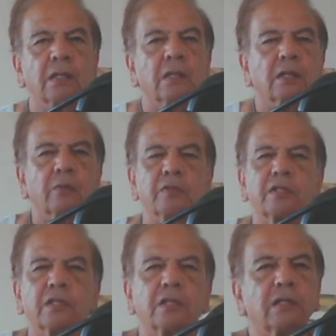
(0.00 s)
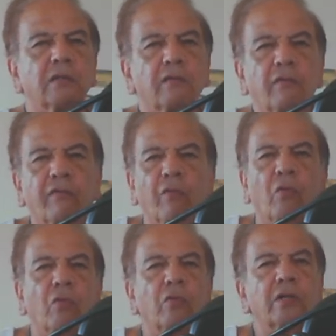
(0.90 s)
I was
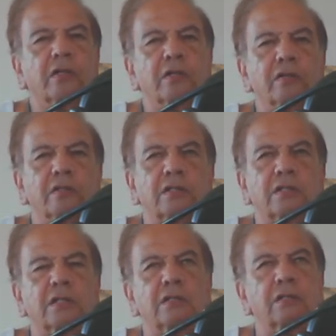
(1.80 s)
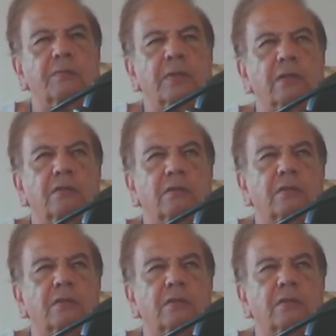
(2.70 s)
4 years and about